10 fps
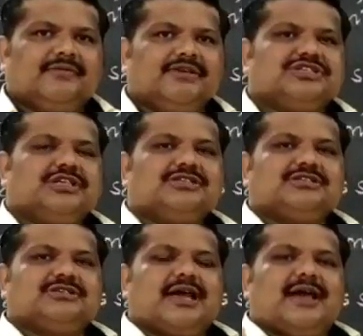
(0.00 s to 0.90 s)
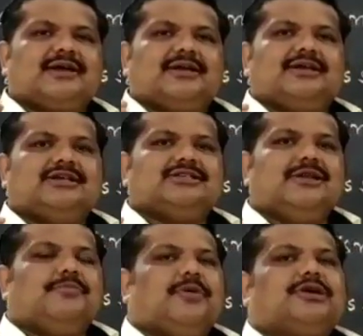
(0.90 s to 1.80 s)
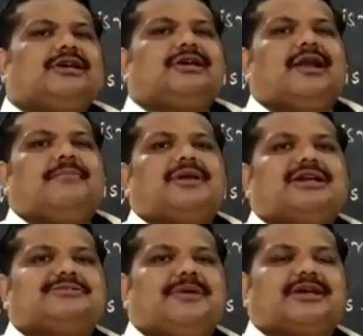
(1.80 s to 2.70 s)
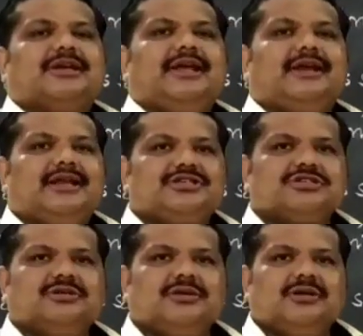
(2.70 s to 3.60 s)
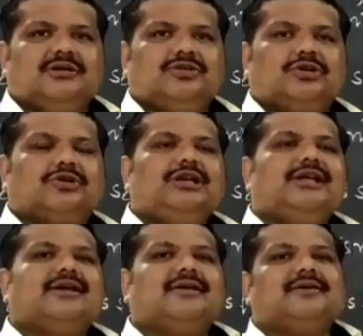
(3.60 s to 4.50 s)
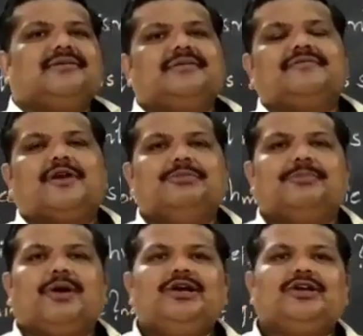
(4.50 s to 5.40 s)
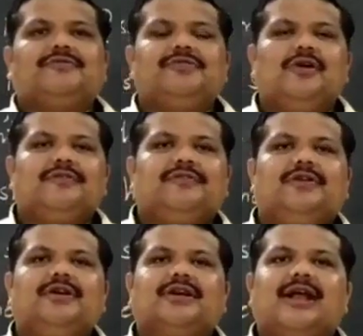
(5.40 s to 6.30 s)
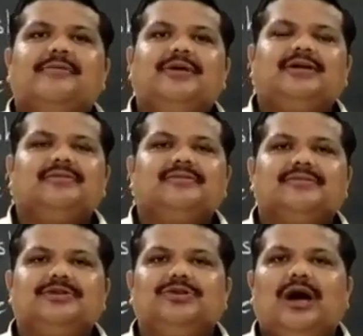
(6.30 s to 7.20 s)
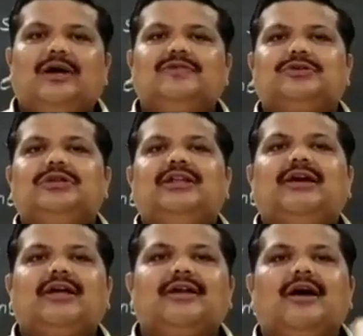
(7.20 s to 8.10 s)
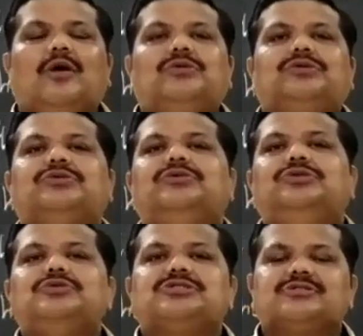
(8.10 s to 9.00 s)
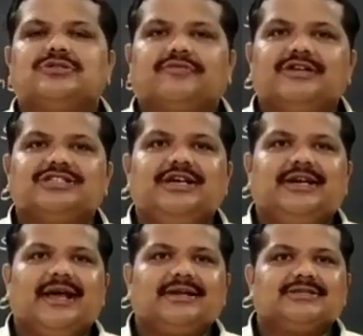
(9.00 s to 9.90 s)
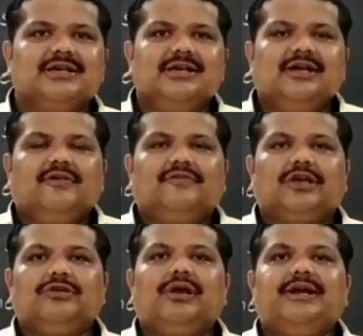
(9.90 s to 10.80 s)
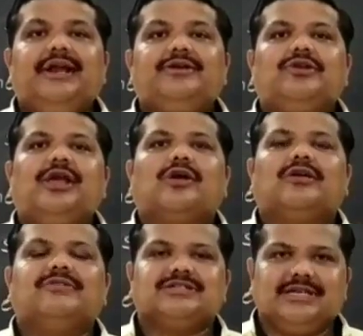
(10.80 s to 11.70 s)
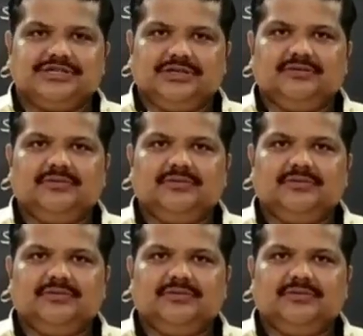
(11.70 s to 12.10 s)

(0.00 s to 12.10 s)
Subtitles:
Question tag is an important grammar aspect in English. Not only from the point of view of grammar, you have to learn how to use question tags for your day-to-day conversation.